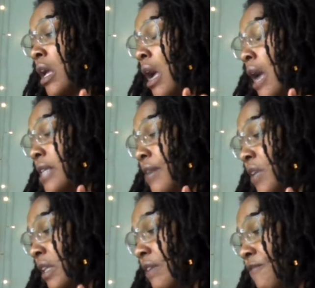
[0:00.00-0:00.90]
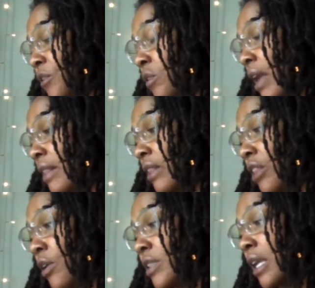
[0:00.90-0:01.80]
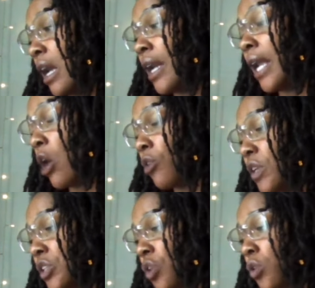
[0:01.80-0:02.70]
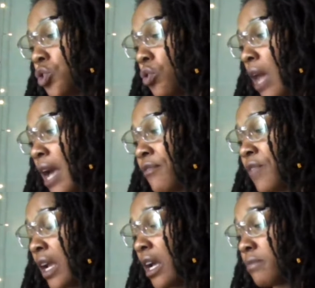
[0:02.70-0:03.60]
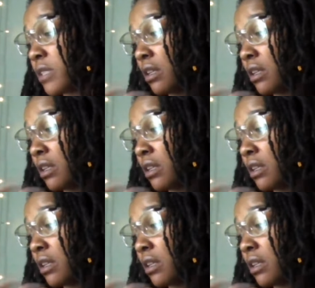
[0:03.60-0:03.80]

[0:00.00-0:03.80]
I definitely feel like that there is an unhealthy social life that comes to